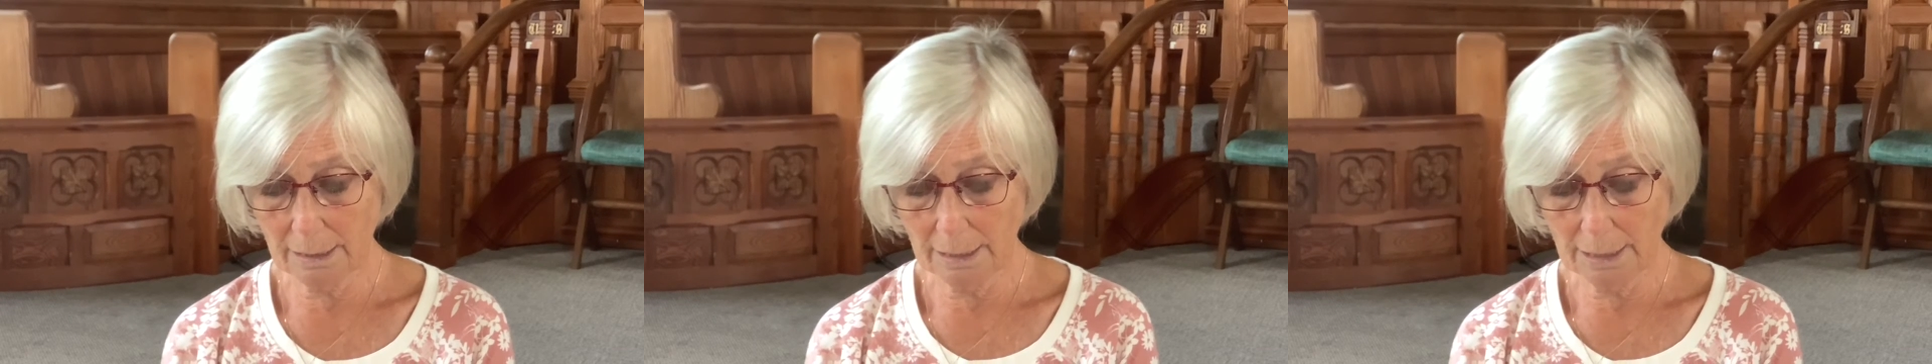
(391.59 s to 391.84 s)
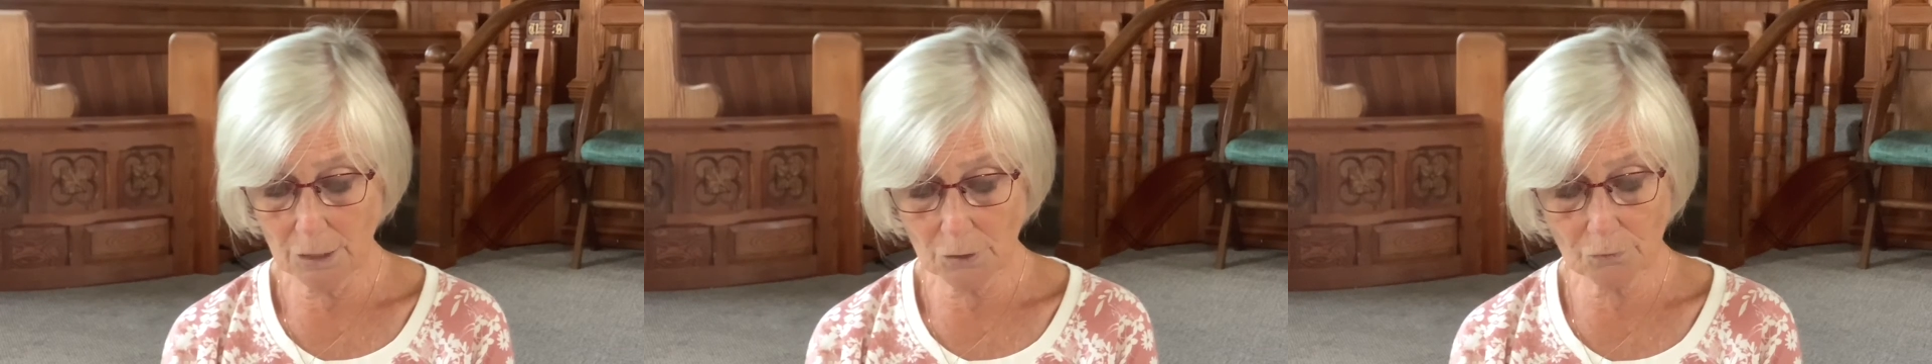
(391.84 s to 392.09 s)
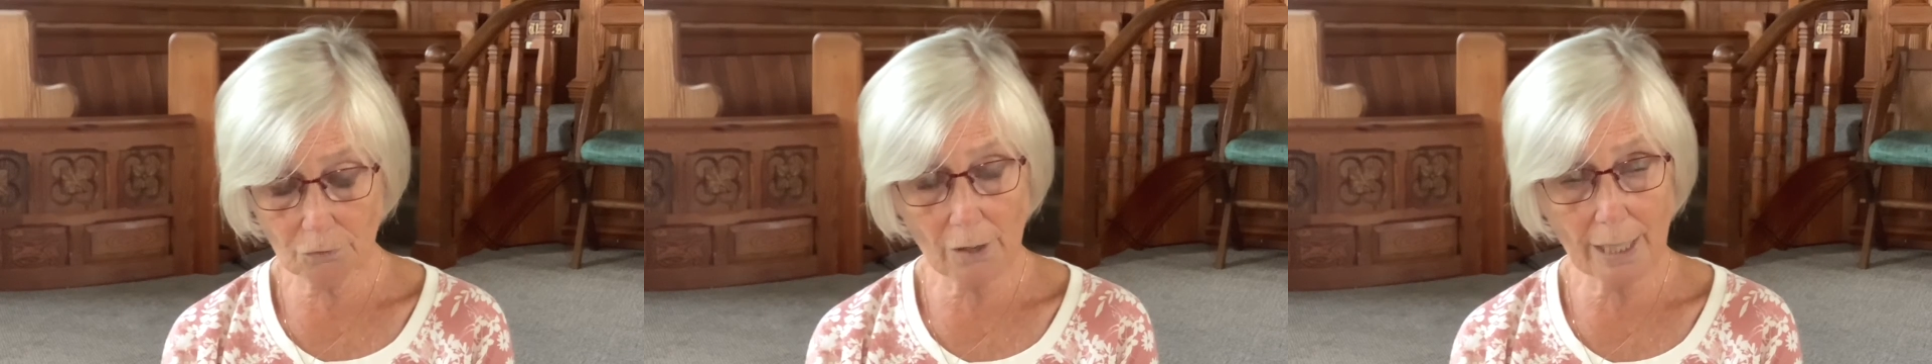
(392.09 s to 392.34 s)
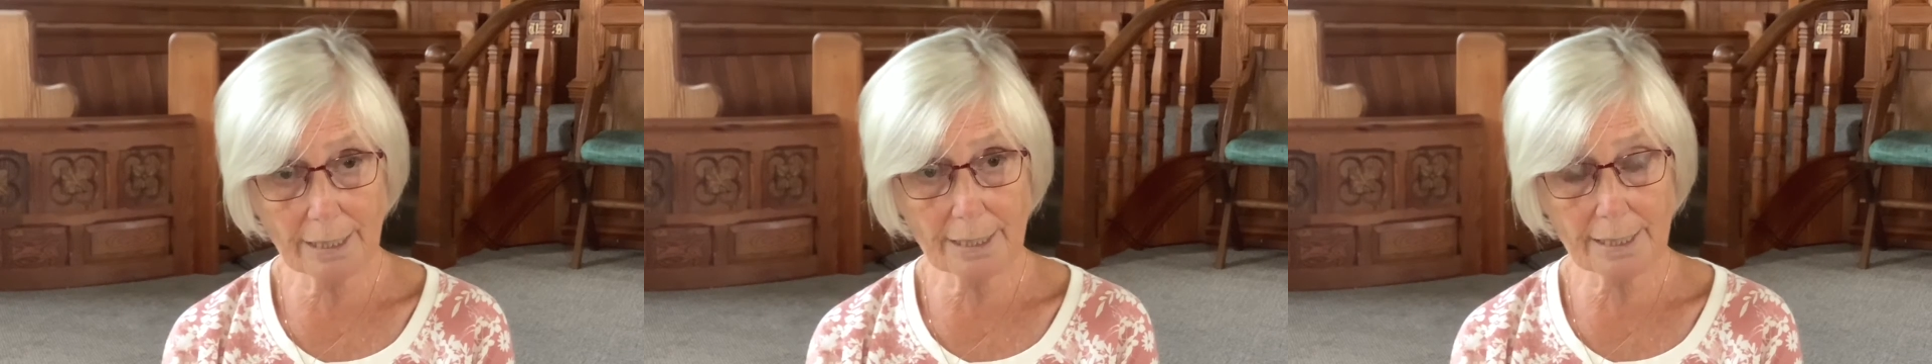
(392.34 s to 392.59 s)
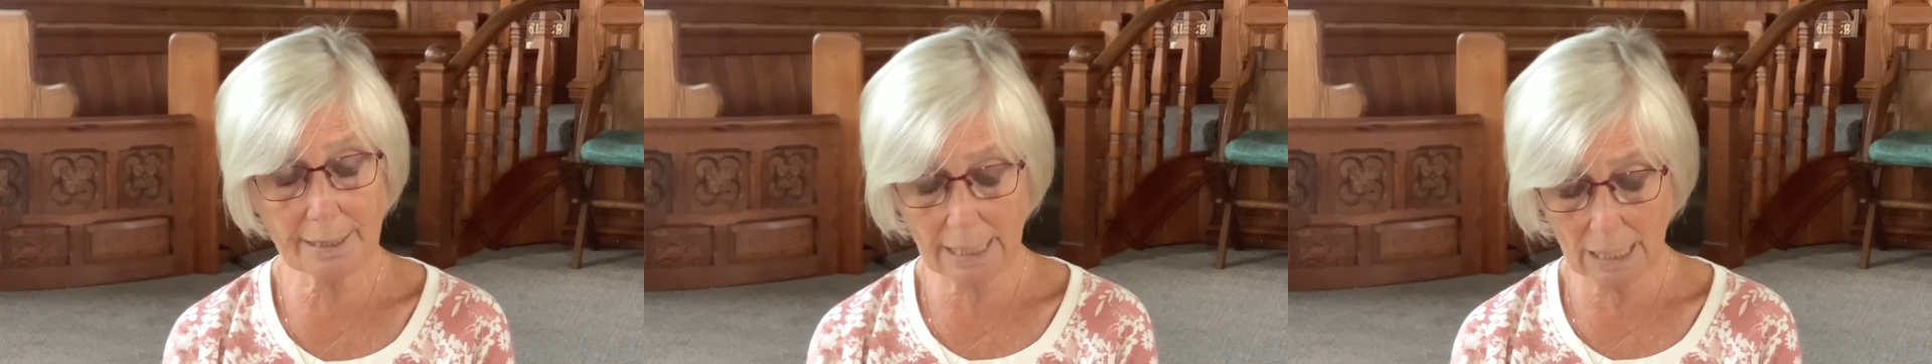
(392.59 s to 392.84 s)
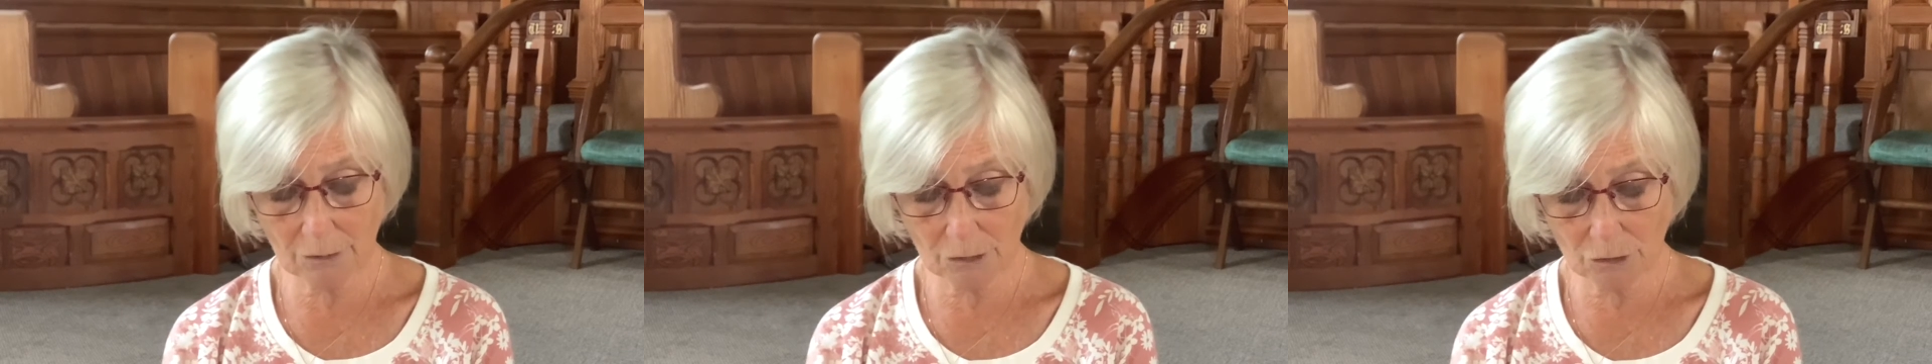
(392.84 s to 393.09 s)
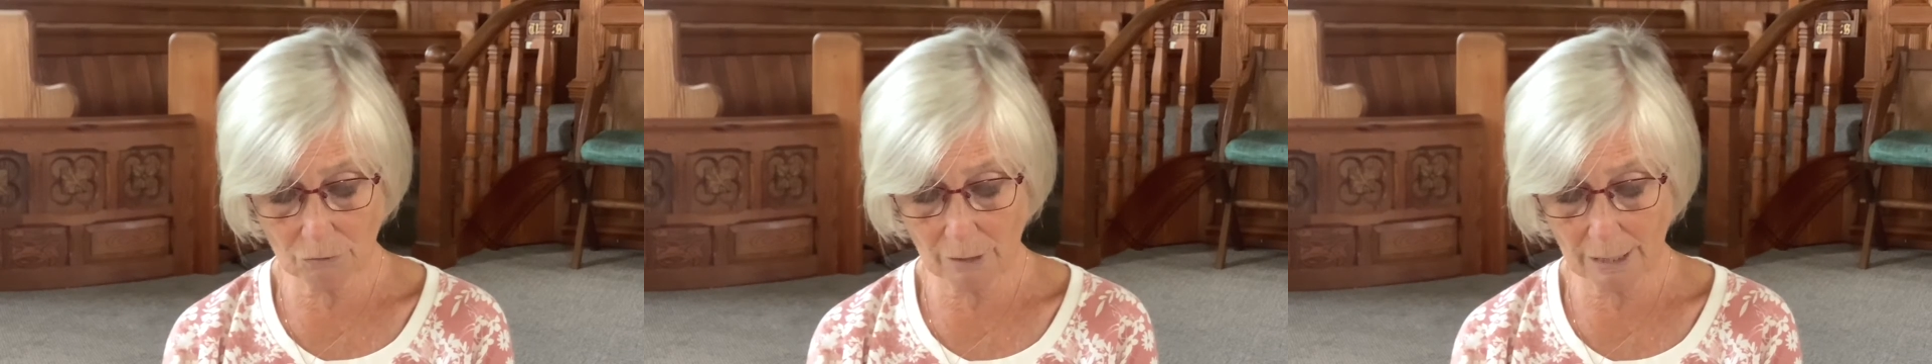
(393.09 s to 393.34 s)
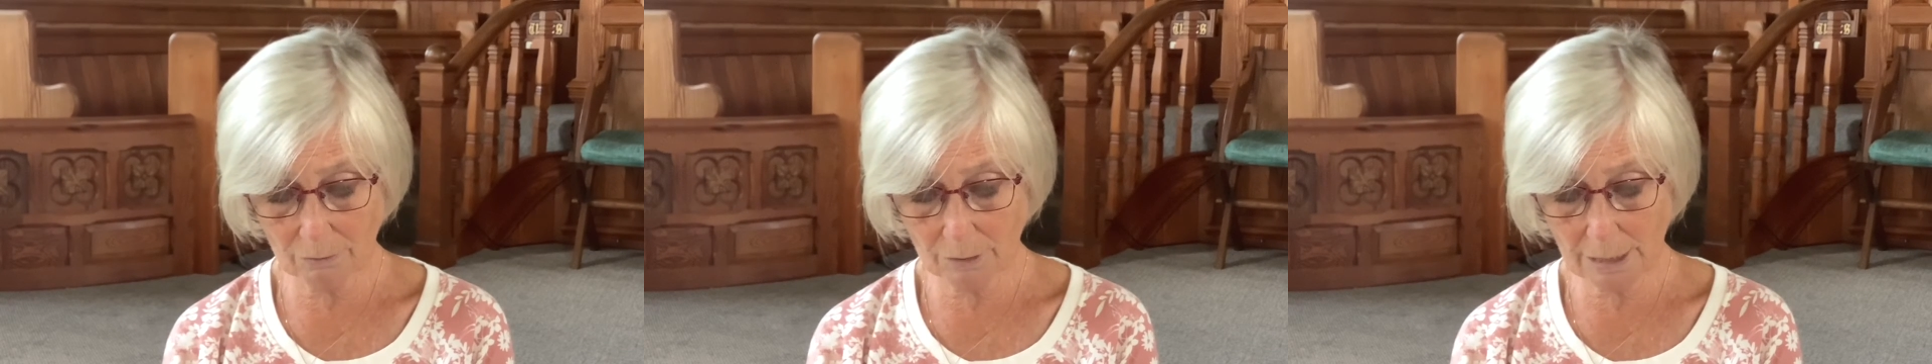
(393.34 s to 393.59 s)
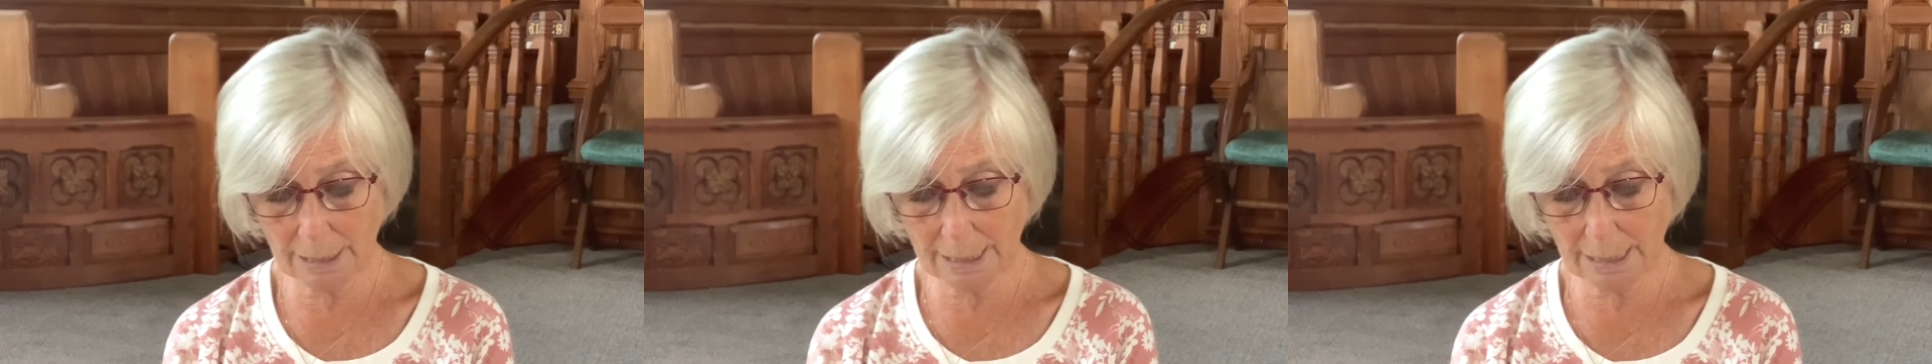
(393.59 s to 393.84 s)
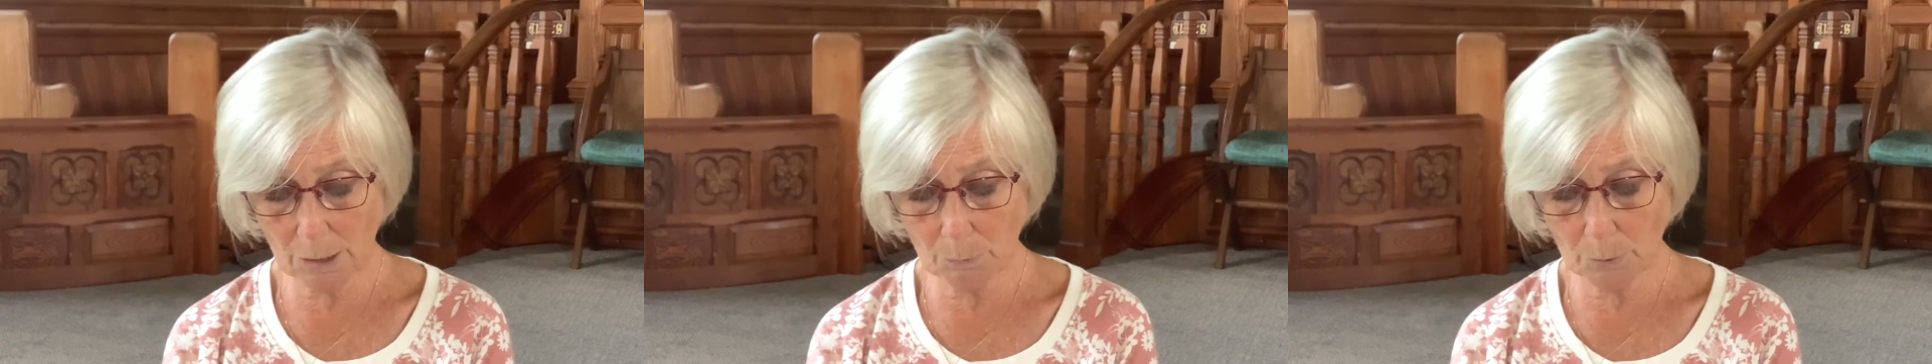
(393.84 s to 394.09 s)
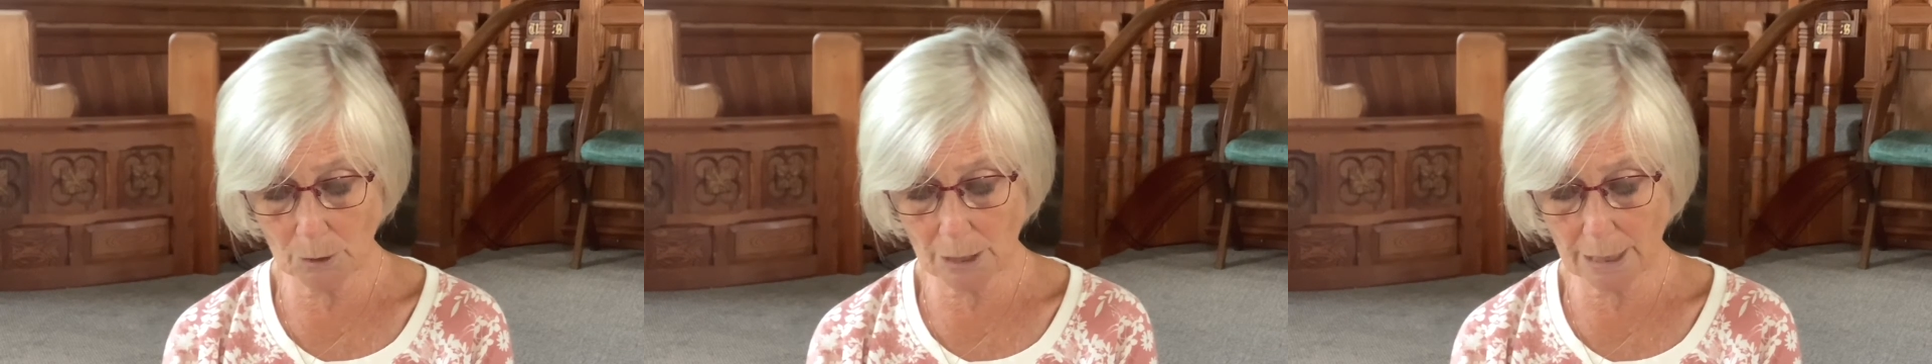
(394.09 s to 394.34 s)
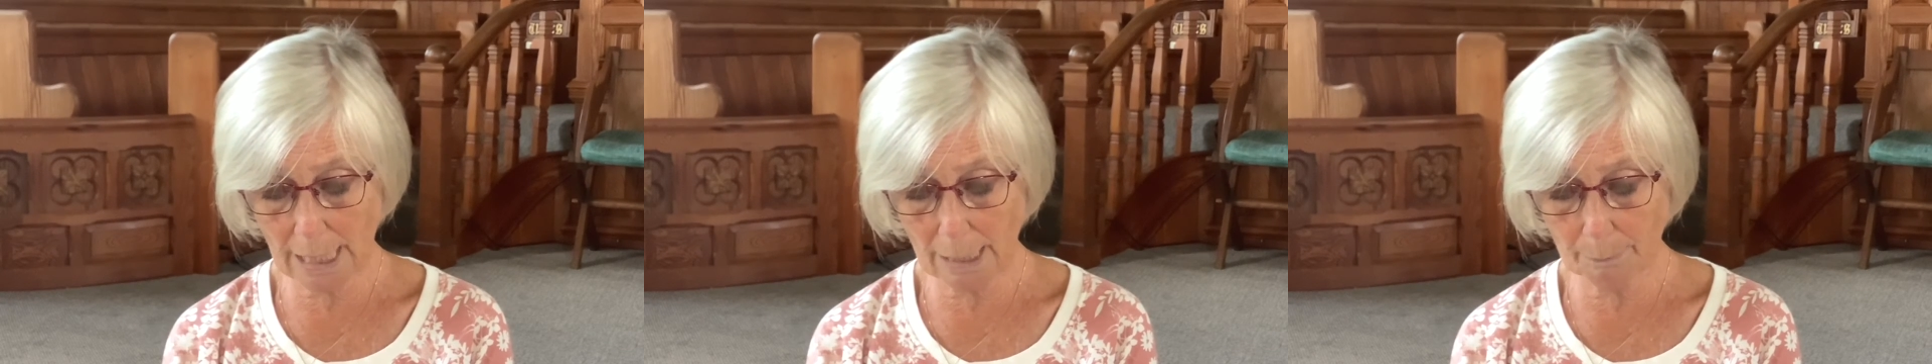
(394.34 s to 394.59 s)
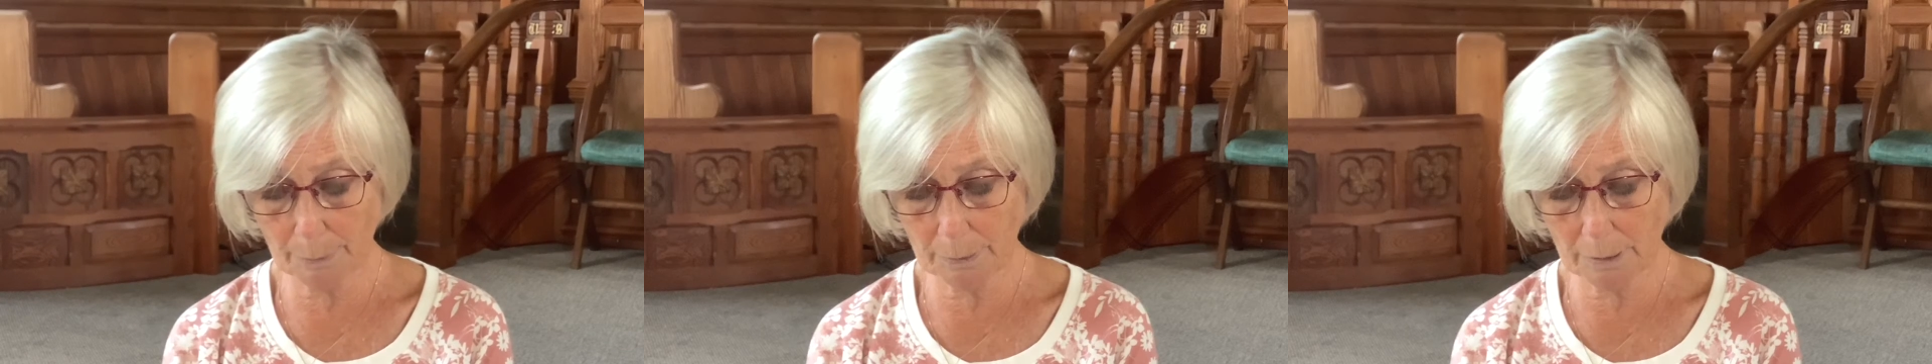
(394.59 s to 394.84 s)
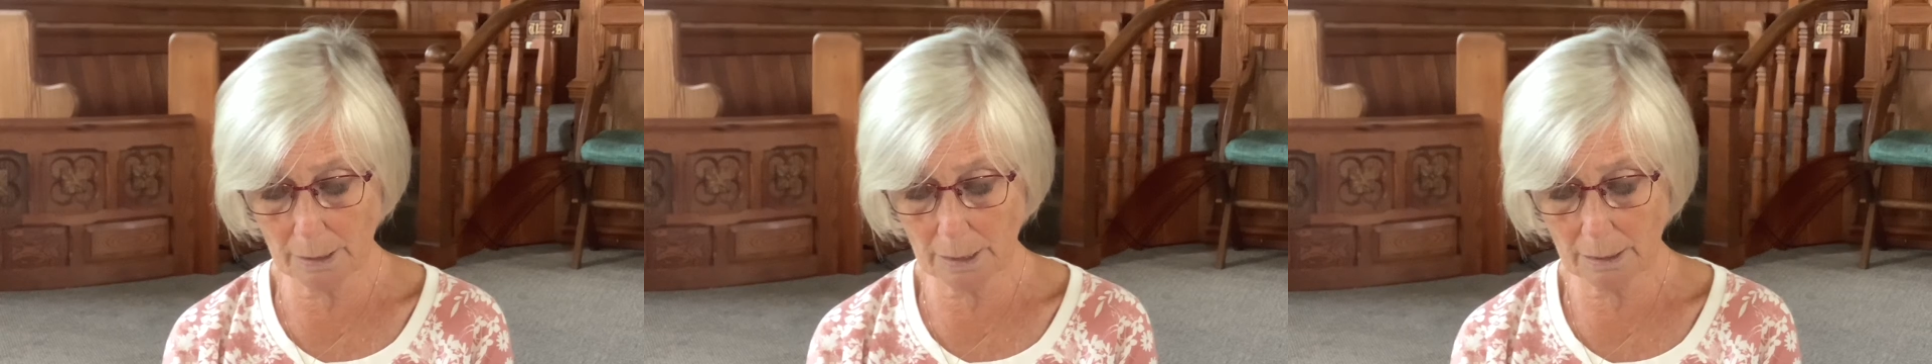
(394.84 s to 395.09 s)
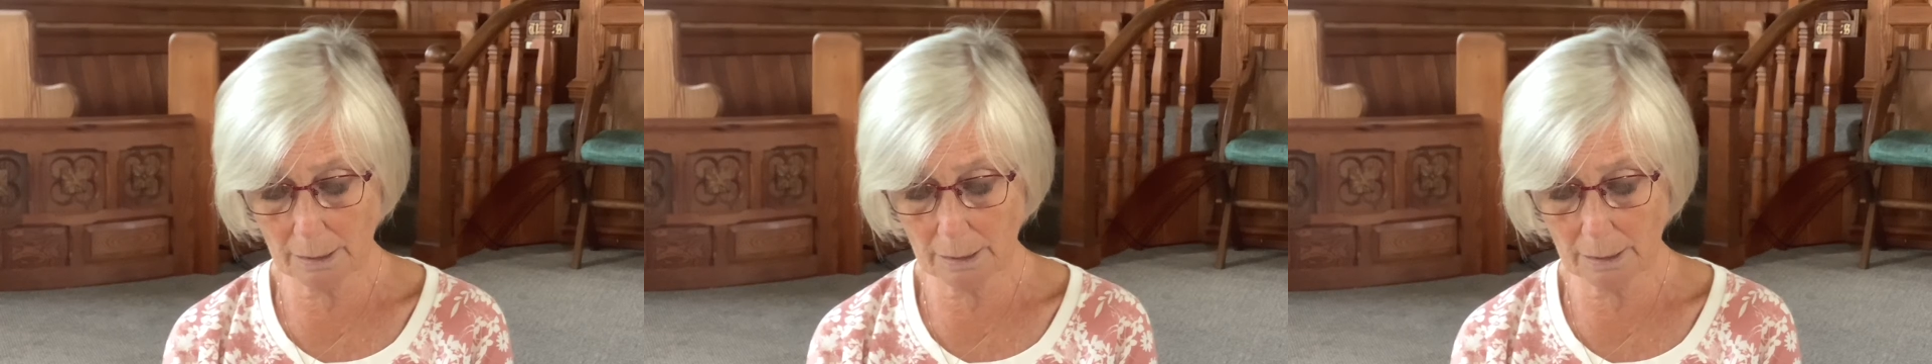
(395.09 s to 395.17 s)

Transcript: His friends gathered round to see what had happened.